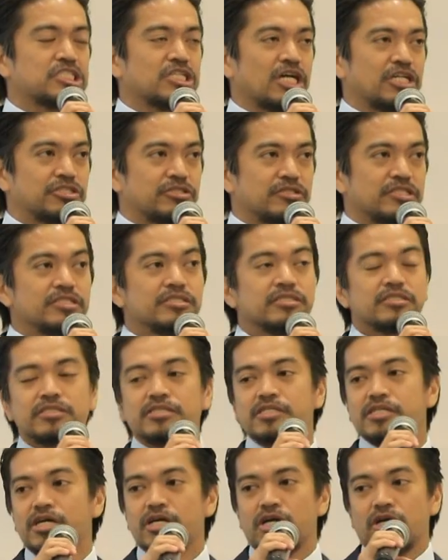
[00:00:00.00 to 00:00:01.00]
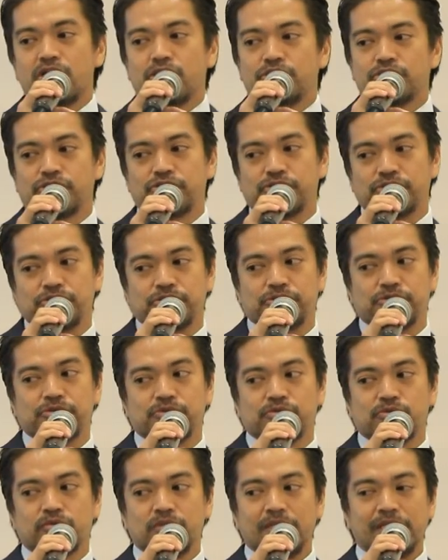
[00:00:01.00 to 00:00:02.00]
countries
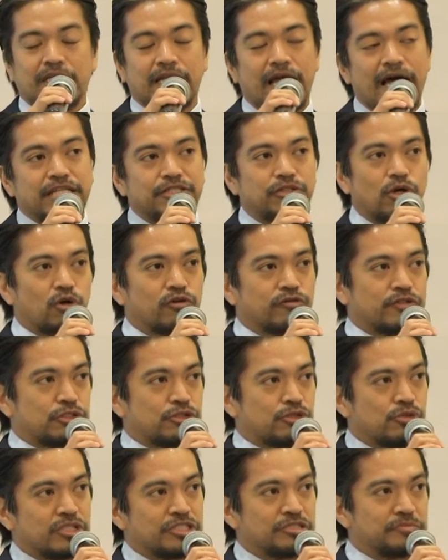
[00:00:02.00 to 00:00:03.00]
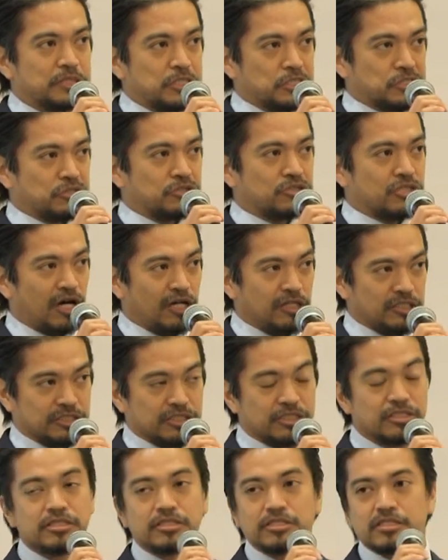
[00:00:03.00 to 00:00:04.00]
to lend over $200 million
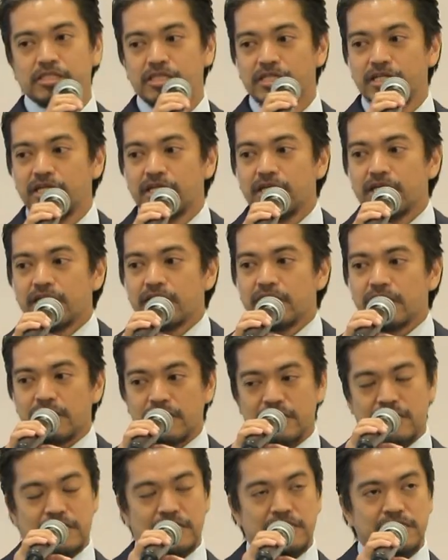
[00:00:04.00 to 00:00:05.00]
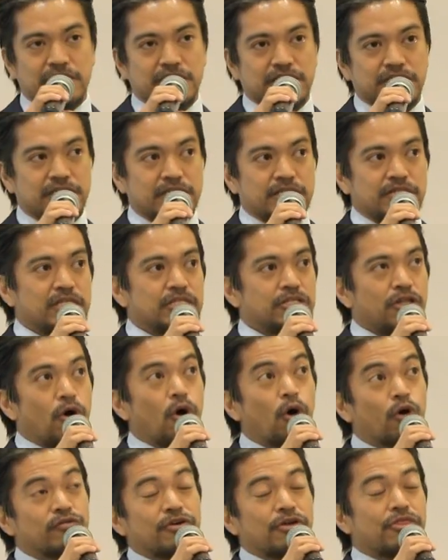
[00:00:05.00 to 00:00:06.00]
in
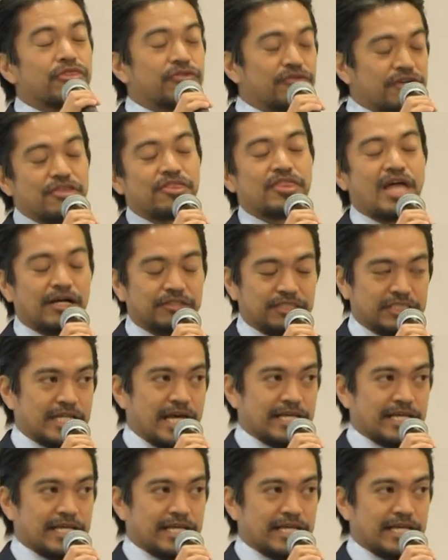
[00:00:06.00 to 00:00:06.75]
over 3,000